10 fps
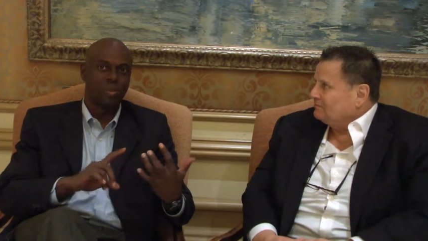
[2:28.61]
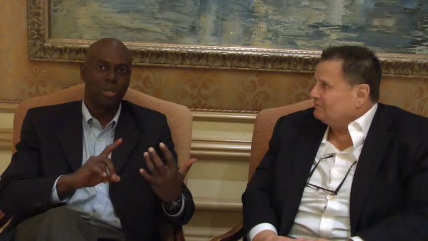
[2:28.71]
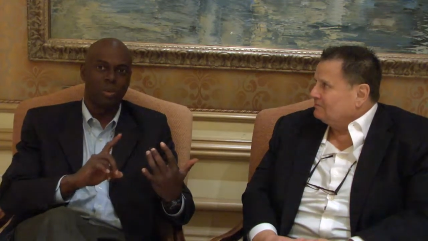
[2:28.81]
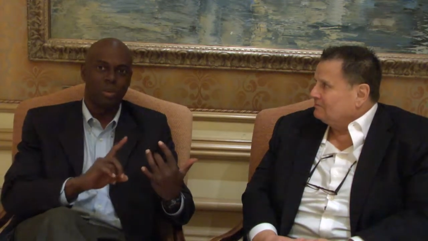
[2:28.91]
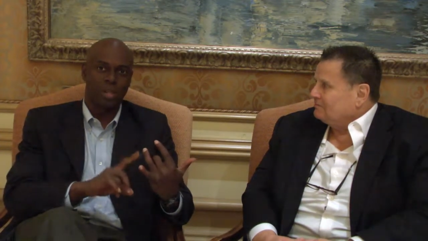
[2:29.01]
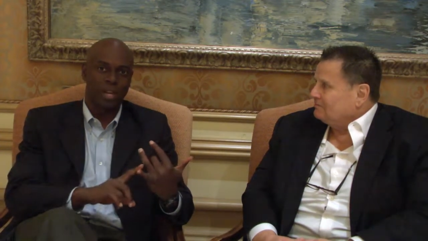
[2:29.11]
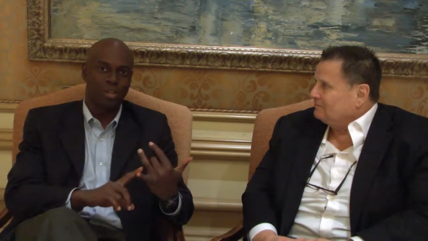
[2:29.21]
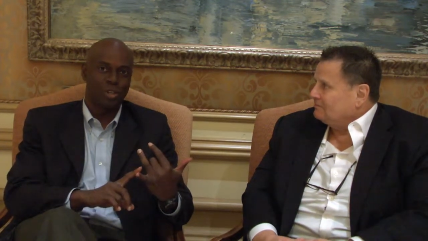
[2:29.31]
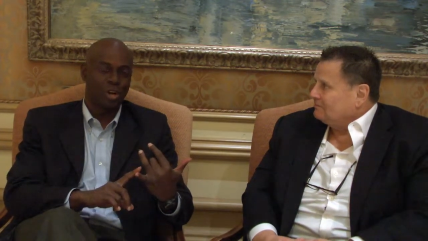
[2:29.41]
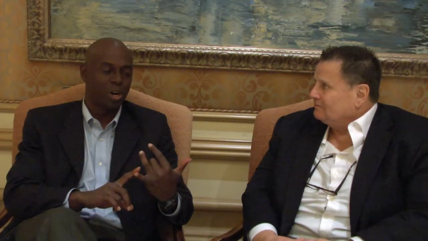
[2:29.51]
Speaker 1: we dealt with
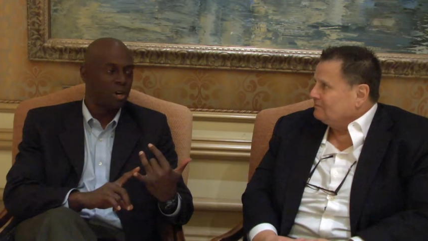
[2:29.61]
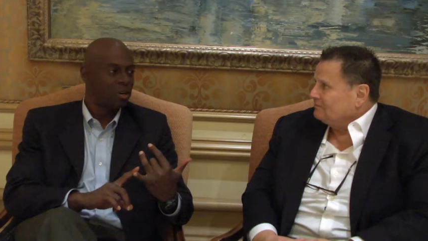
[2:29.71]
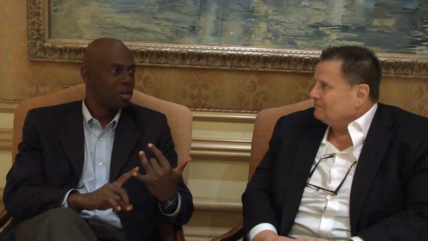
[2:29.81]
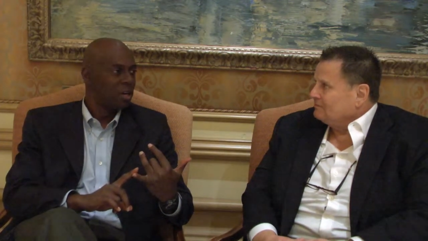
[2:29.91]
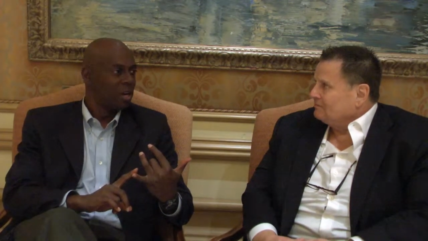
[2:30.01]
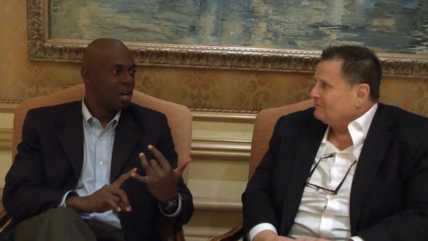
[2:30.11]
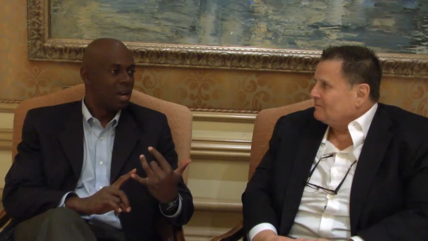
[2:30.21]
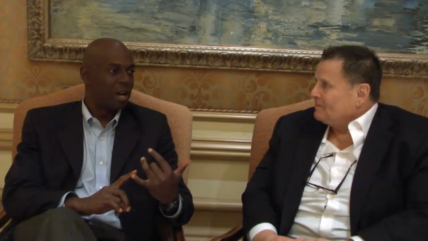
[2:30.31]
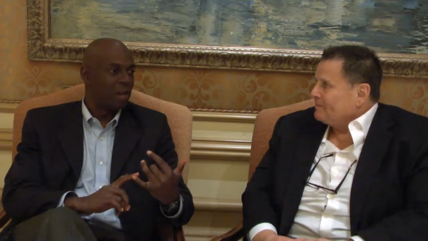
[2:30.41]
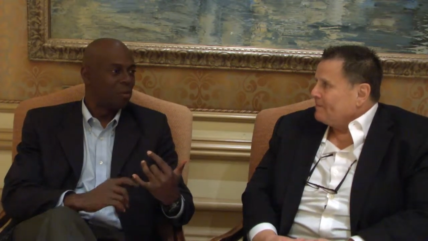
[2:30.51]
HR.
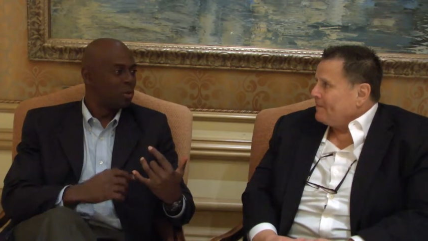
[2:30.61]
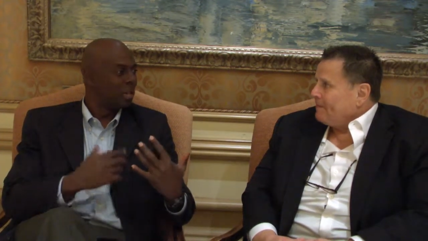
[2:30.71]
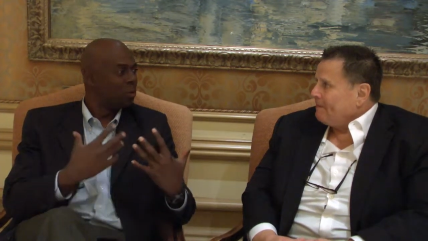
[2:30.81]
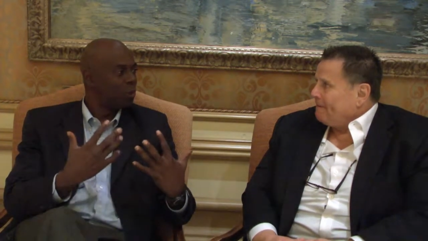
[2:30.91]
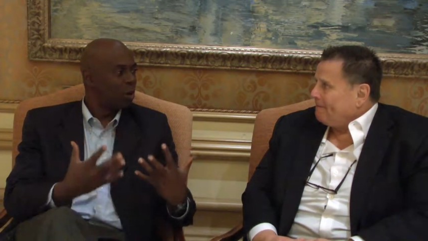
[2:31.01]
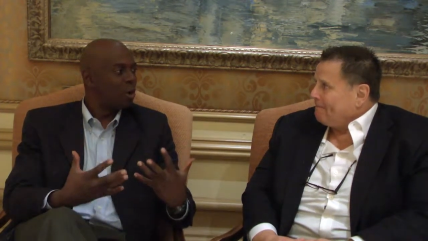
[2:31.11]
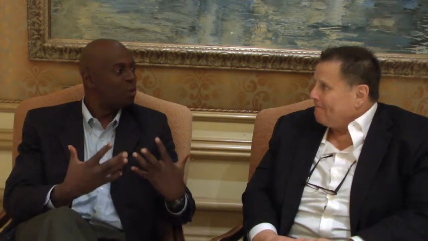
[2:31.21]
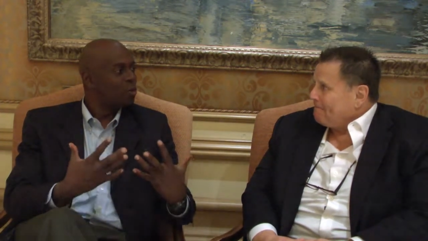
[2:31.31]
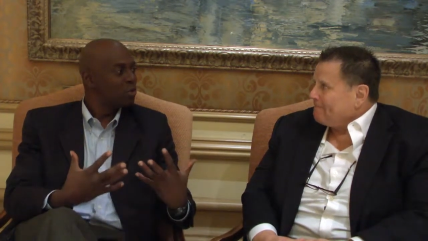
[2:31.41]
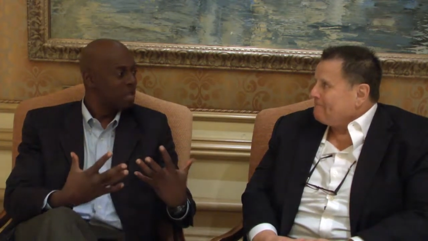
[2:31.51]
Uh, we're dealing with all
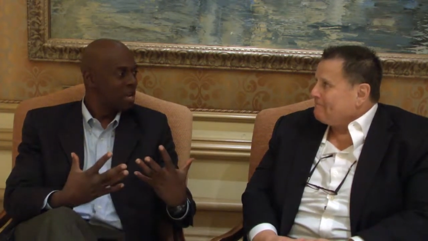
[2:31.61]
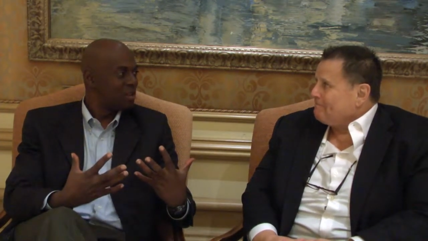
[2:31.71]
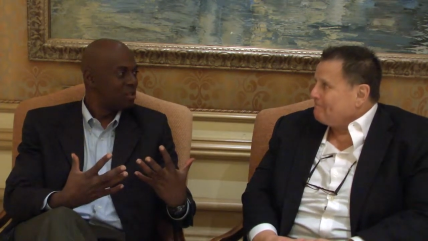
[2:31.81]
those things